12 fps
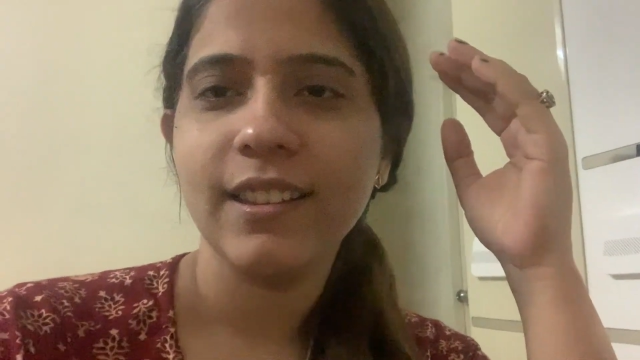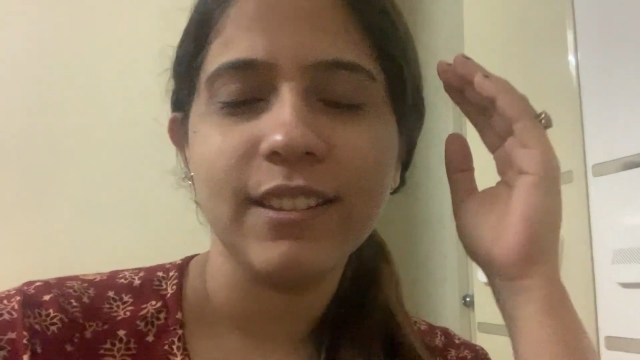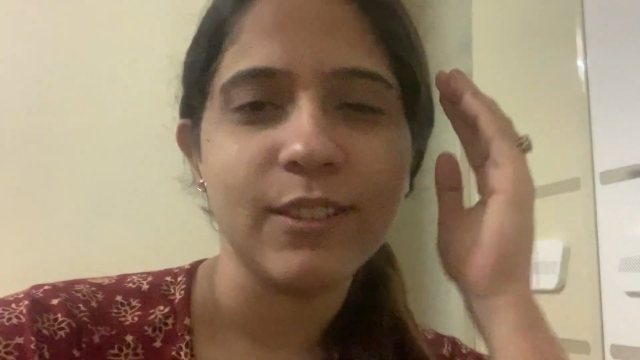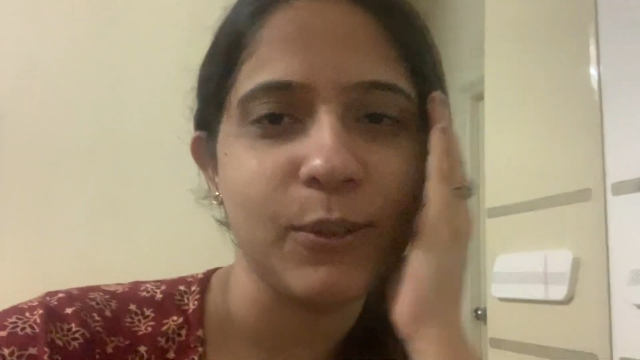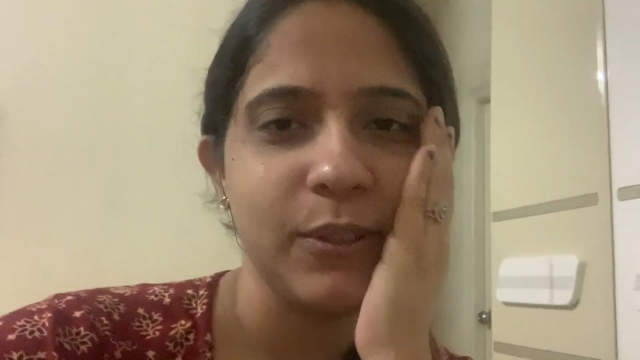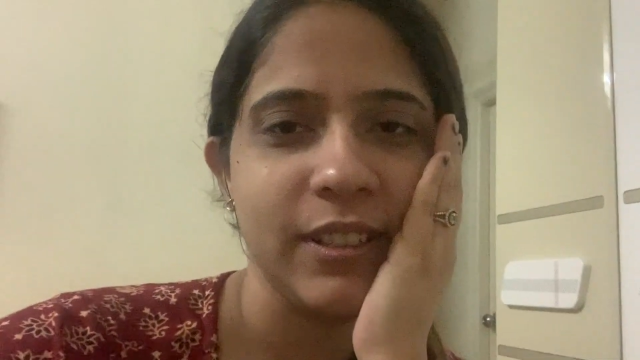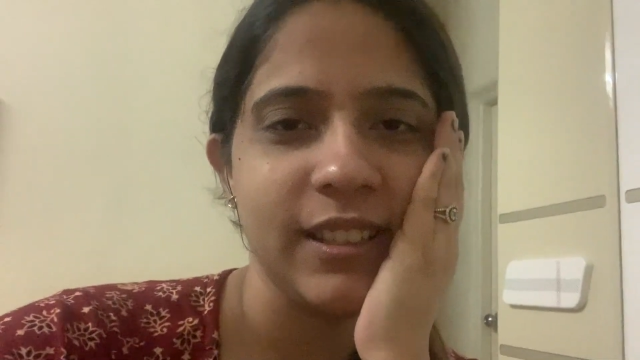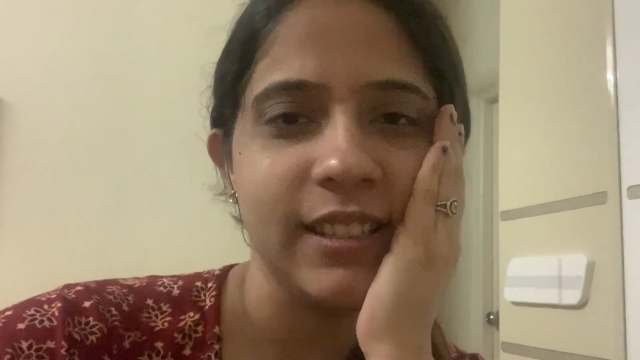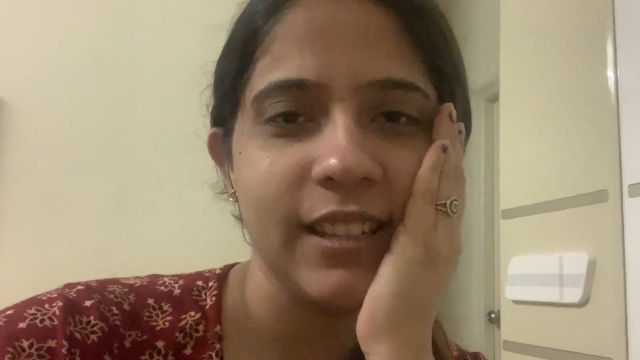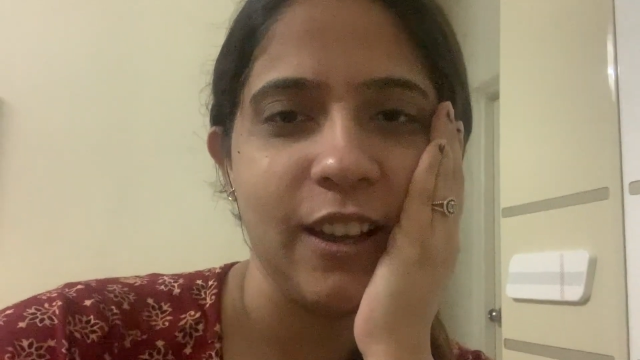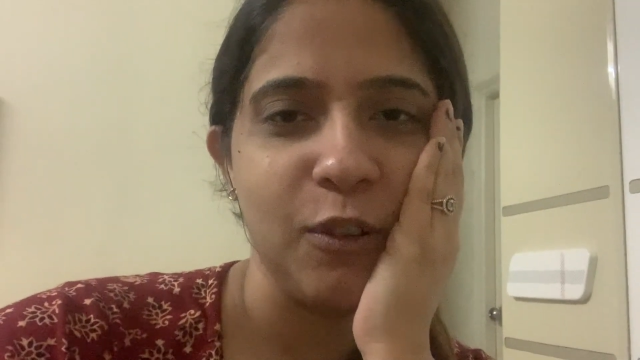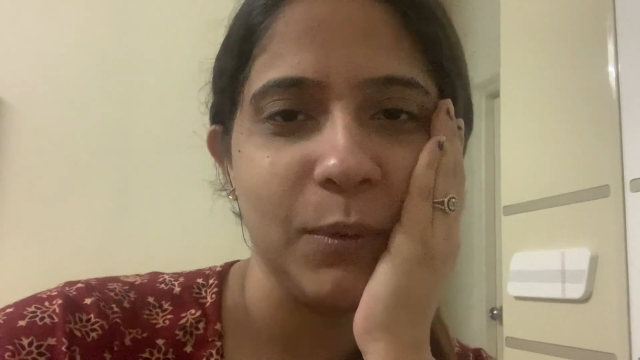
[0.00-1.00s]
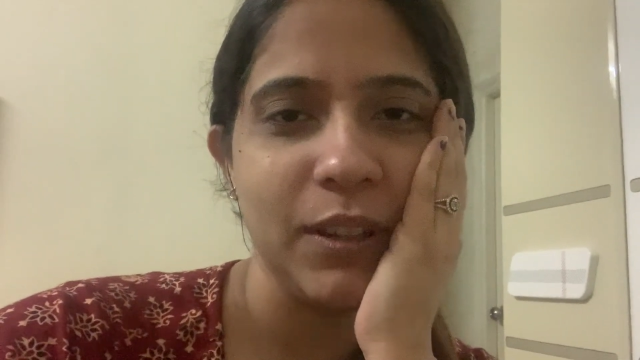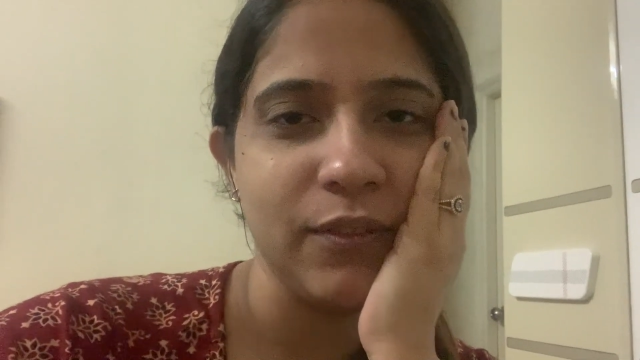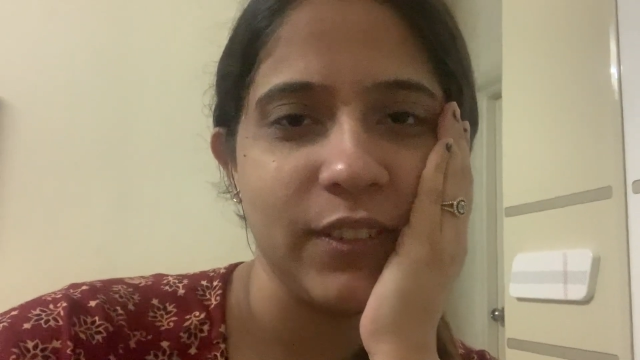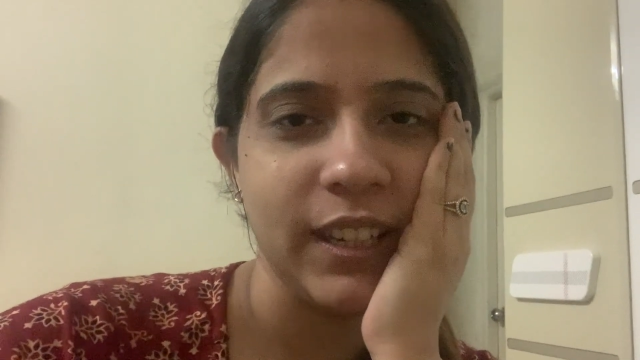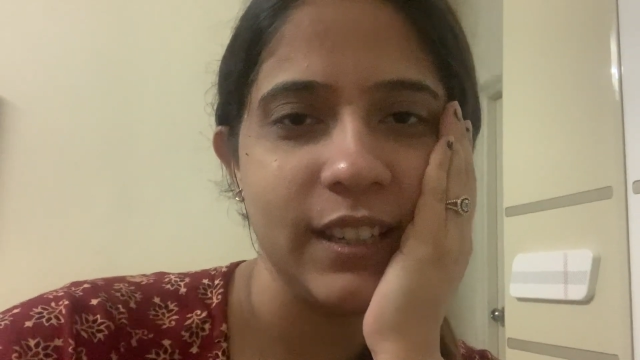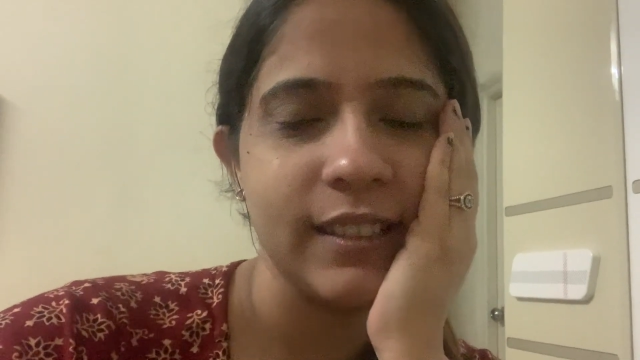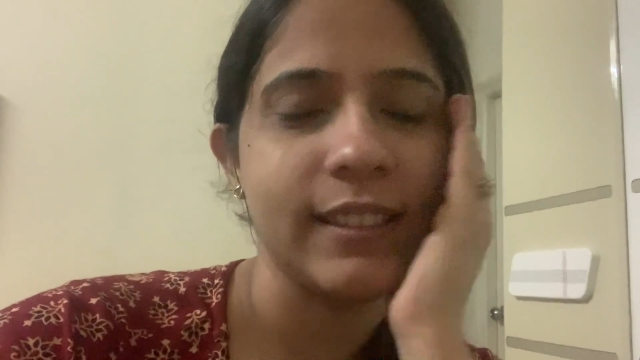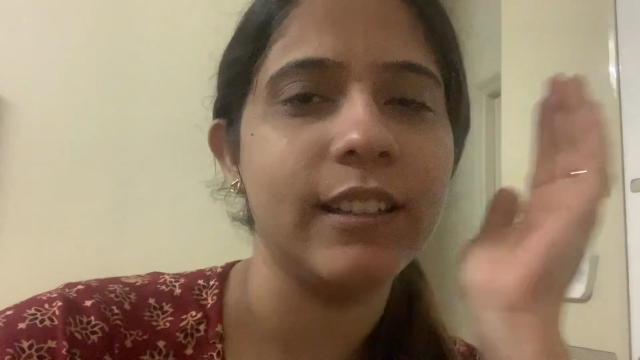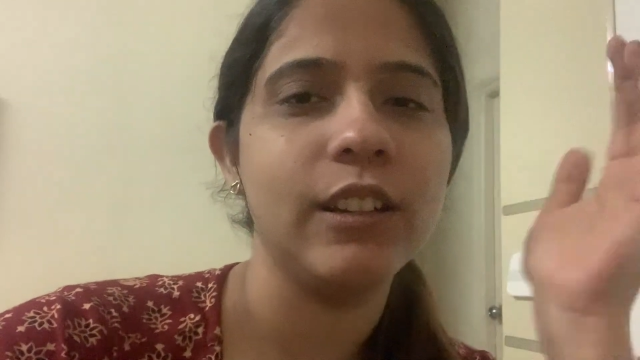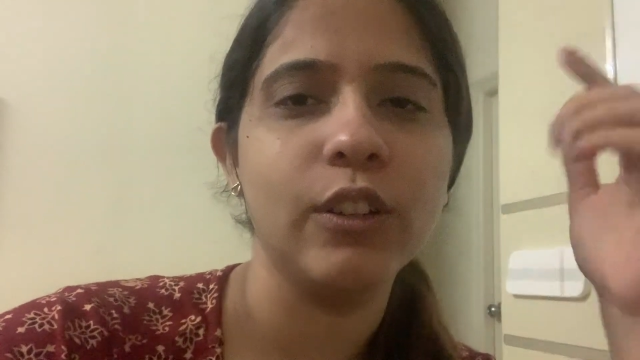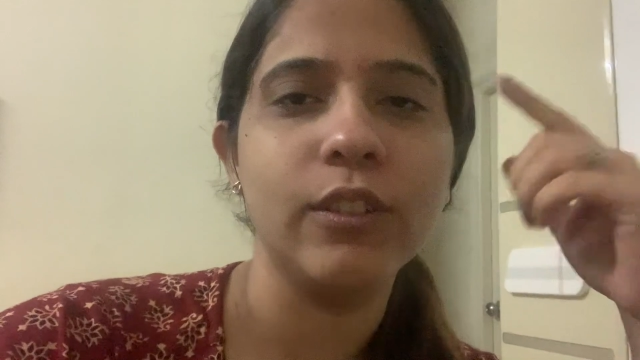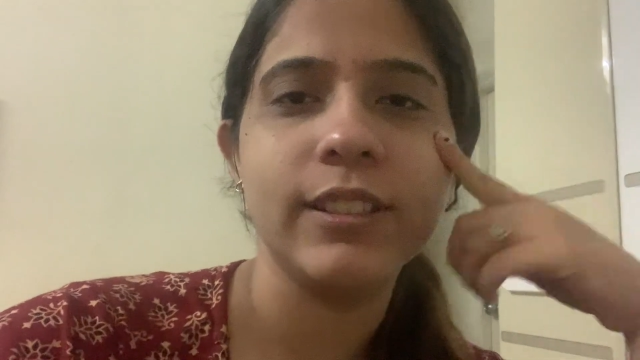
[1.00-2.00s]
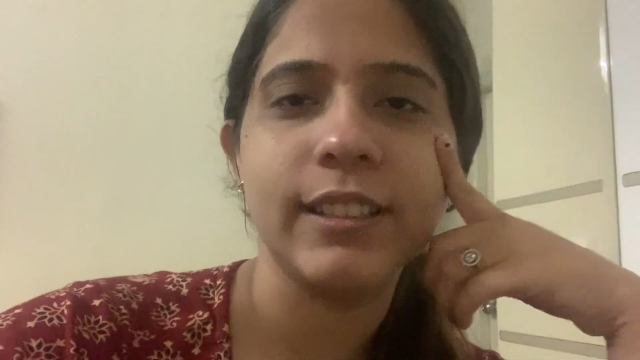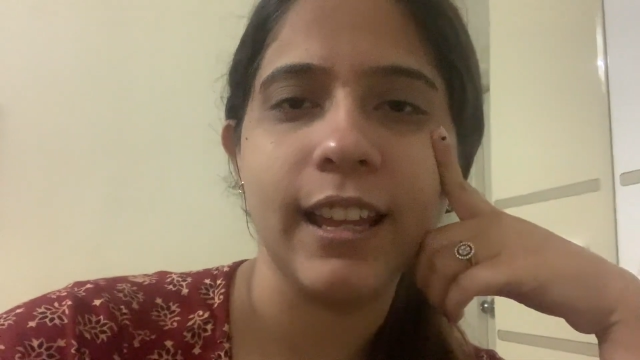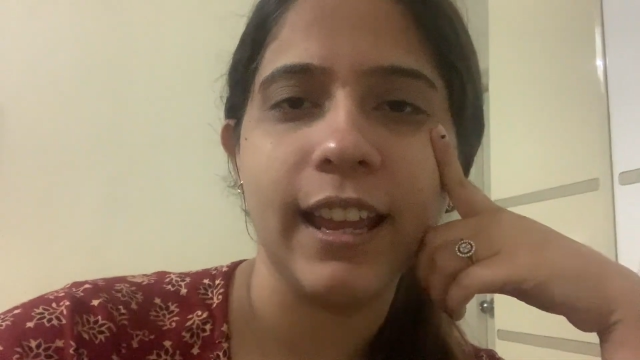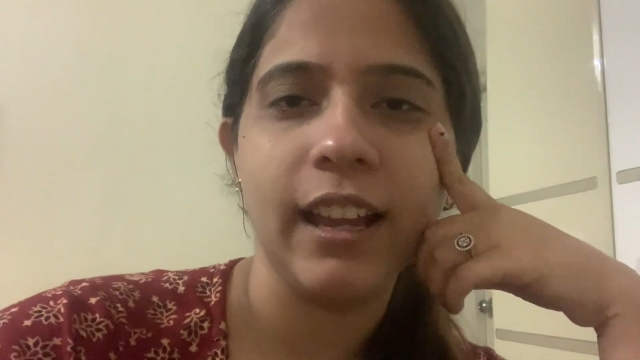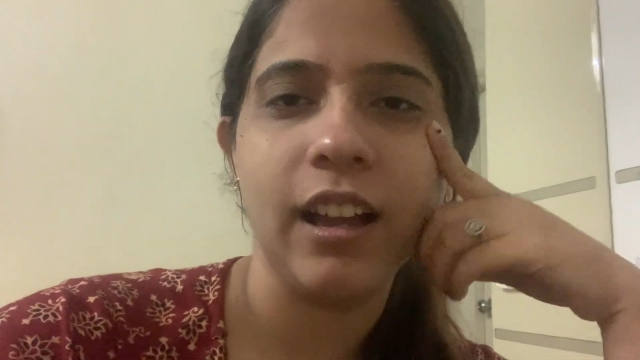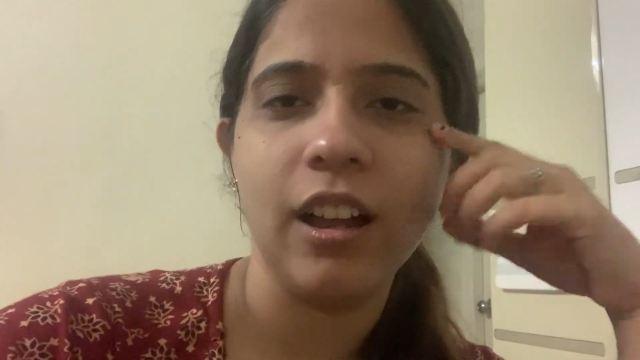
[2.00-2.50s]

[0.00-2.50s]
So this is how my face looks like